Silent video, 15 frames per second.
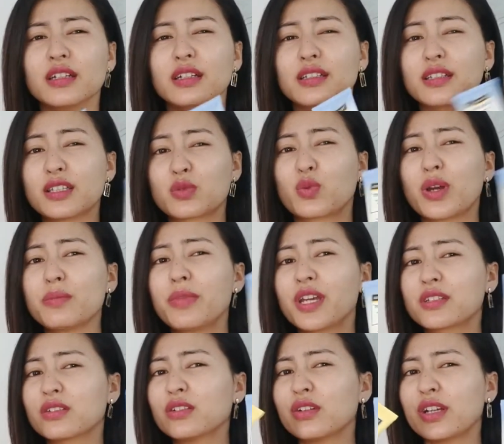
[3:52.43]
this one
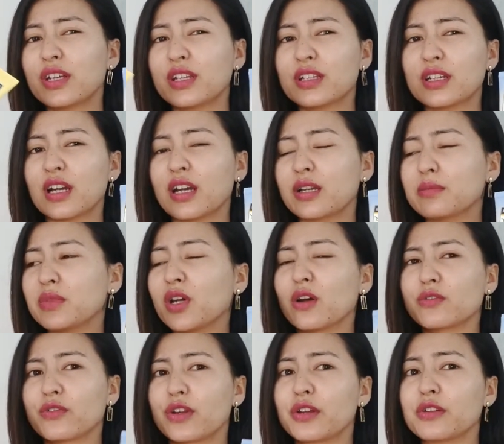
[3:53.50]
better, and I'm
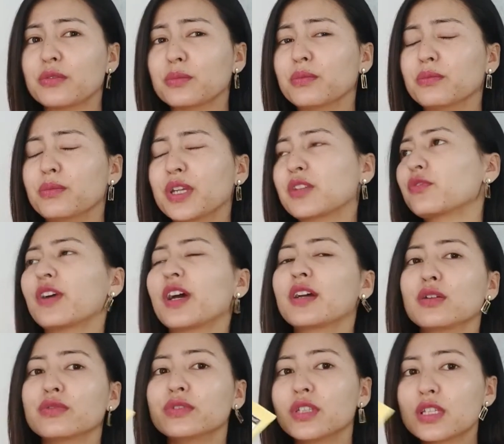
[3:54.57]
not very big fan
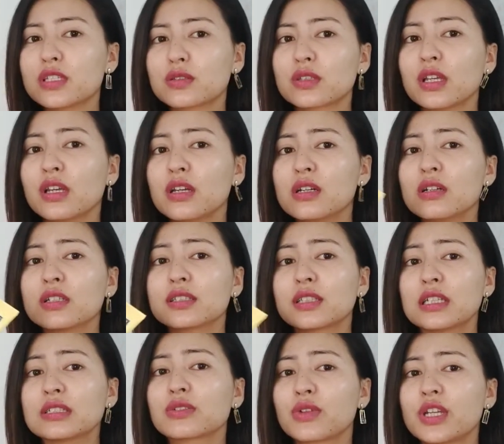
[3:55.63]
of this
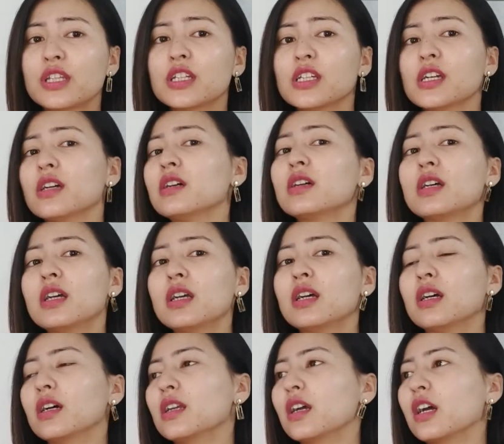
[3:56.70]
sunscreen here,
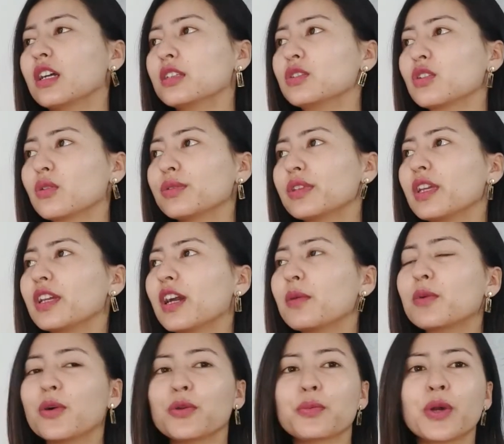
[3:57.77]
and I don't think I'm
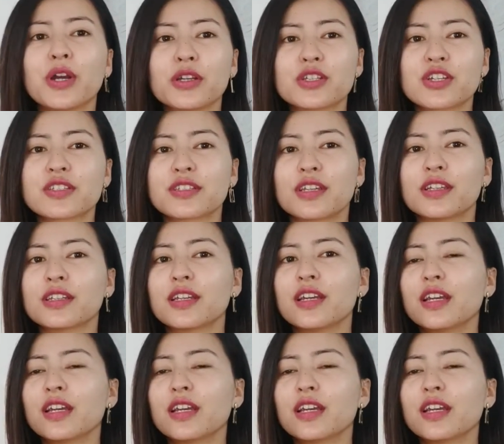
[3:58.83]
going to purchase it